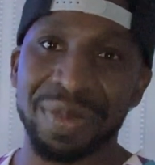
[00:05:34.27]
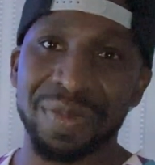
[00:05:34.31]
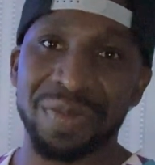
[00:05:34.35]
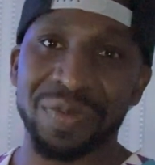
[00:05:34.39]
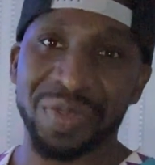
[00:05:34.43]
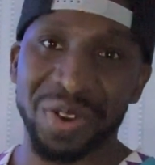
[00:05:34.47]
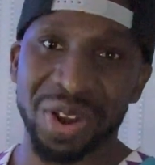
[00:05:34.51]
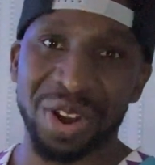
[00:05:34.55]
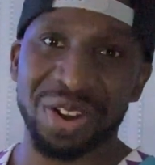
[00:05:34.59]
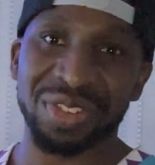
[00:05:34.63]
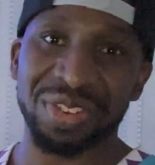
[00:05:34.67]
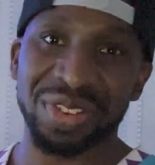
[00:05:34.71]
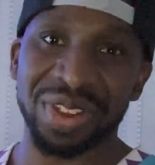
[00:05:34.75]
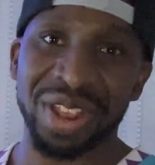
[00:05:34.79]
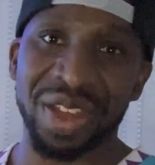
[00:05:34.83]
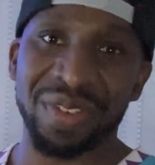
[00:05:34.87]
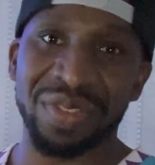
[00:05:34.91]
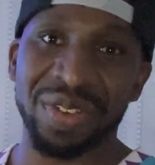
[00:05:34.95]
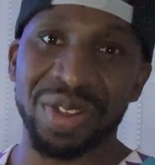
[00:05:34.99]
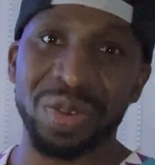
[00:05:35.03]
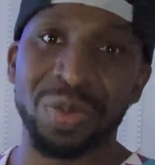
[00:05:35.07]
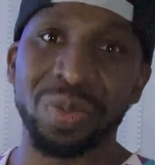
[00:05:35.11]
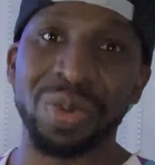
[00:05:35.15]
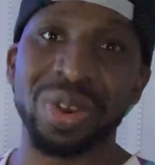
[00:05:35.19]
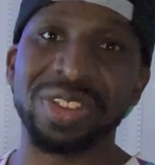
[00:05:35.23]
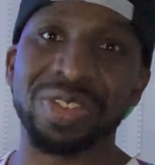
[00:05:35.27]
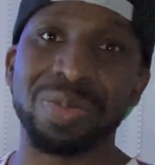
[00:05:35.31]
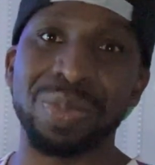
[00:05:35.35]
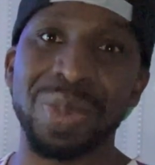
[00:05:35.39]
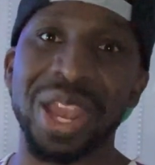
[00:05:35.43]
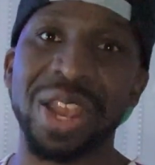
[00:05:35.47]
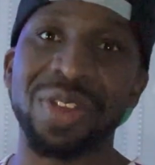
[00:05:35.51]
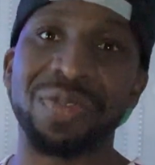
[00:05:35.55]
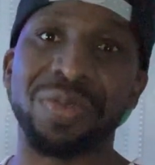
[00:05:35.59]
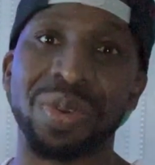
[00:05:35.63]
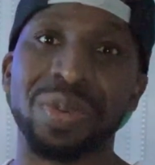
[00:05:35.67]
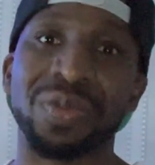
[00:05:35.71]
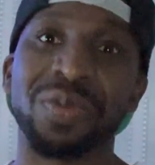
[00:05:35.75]
version of it was
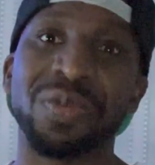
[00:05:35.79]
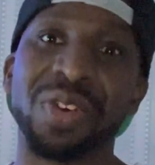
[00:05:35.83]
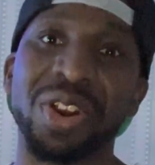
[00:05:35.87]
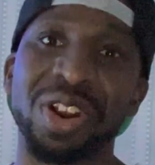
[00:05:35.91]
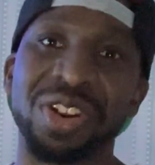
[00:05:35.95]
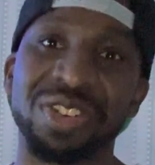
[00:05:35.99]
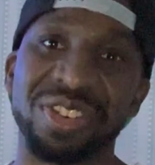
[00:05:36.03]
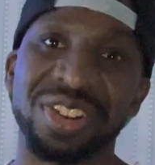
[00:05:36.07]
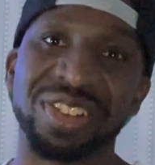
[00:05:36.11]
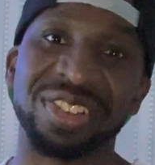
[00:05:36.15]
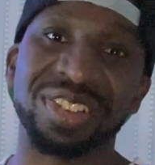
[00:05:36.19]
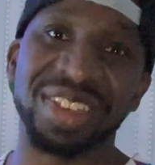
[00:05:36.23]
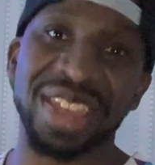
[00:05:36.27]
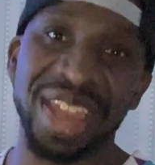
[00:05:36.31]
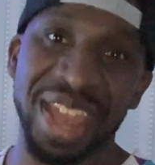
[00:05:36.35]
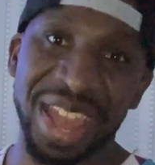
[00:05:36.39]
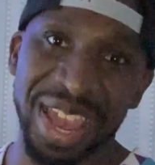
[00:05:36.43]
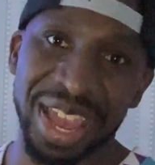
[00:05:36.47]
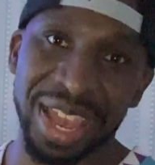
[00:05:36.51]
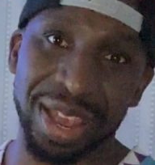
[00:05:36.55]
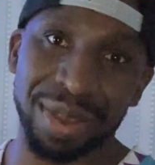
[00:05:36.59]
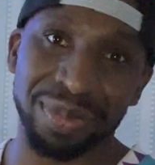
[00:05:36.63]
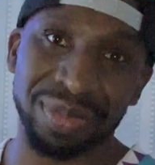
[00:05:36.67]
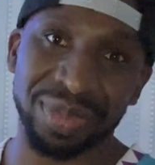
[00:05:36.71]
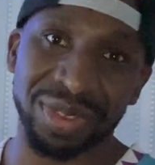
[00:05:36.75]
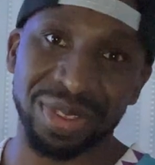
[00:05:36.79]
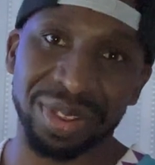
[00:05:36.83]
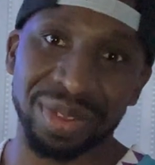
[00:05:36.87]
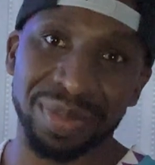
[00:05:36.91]
made from Virgin Games.